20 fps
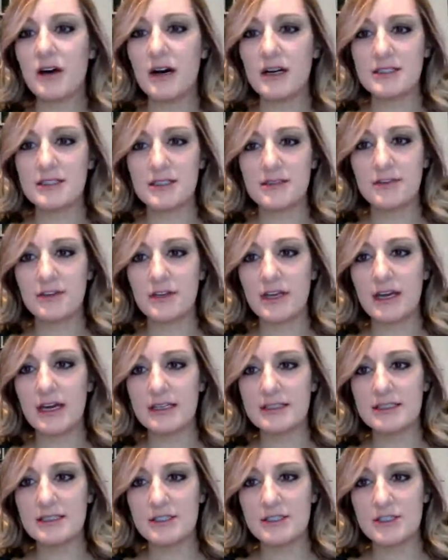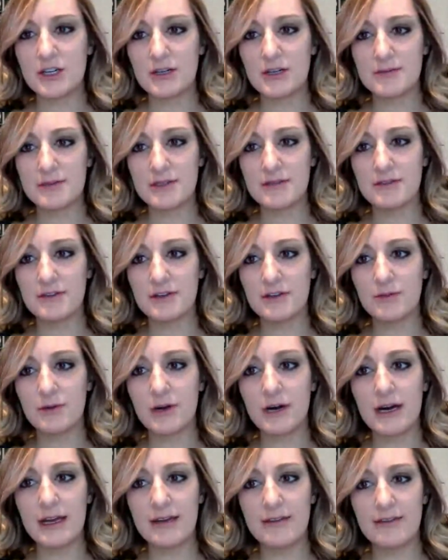cost of good X in terms of good
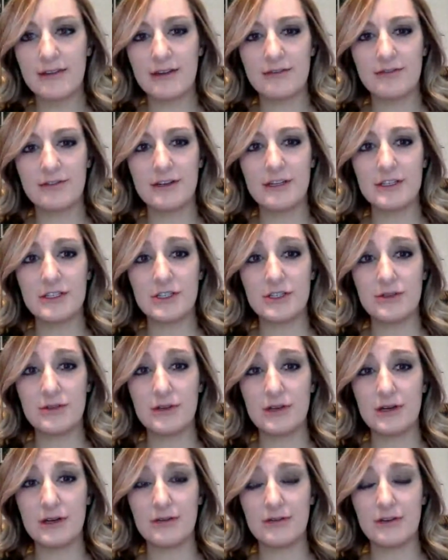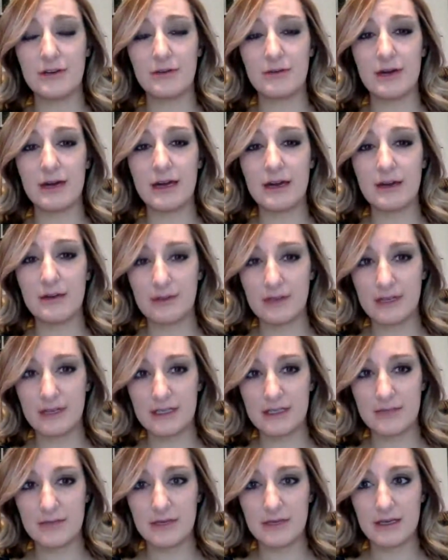Y given up for each unit of good Y. It would
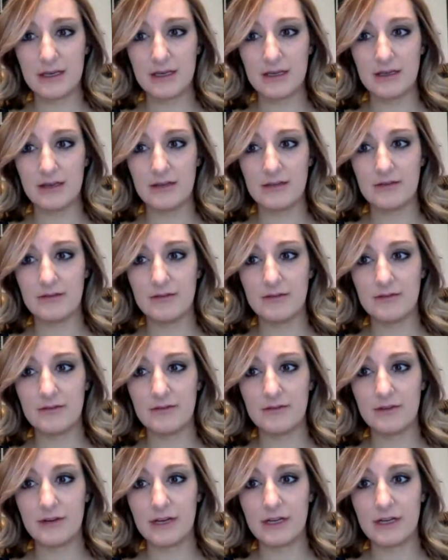need to be for